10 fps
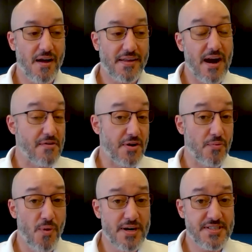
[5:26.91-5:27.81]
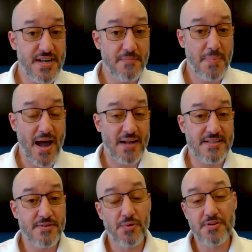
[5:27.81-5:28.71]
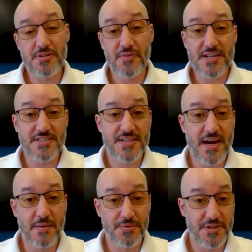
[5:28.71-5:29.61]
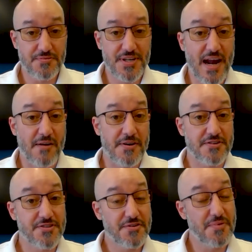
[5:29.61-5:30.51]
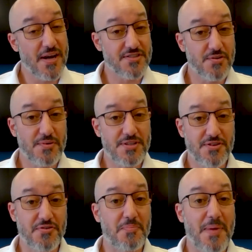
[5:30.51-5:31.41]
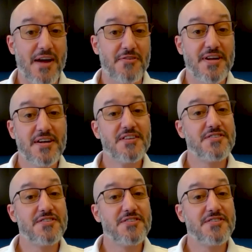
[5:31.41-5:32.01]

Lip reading: carrier one is impacted, well, the device is then able to use carrier two and its own internal battery